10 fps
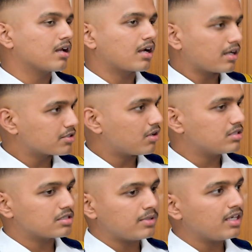Cadet
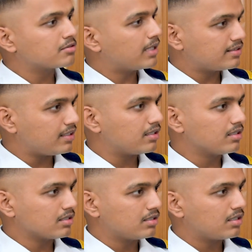Sean Jimmy is my
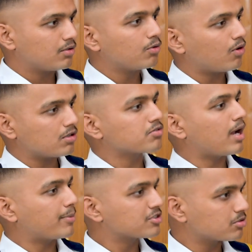senior, who also
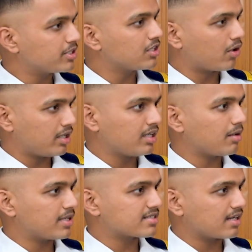happens to be the All
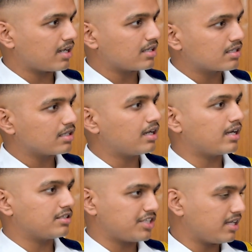India Best Cadet
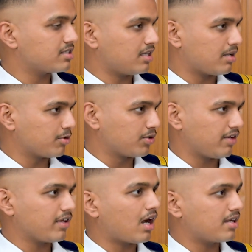at JDJW
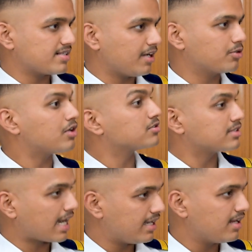Navy RDC
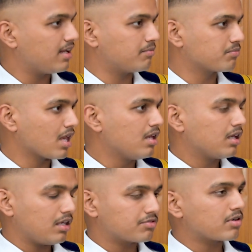2019.
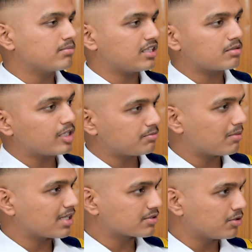He's from Hyderabad
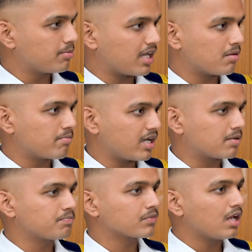Public School, Begumpet.
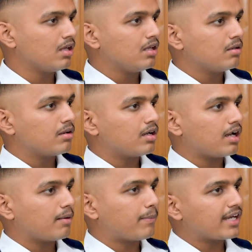
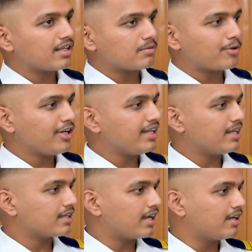By that point, he
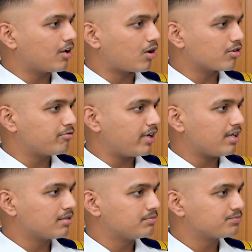had gained a lot of
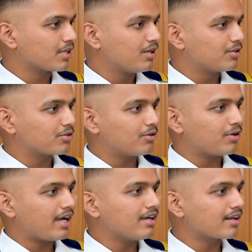weight.
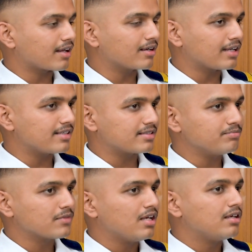So I didn't recognize him.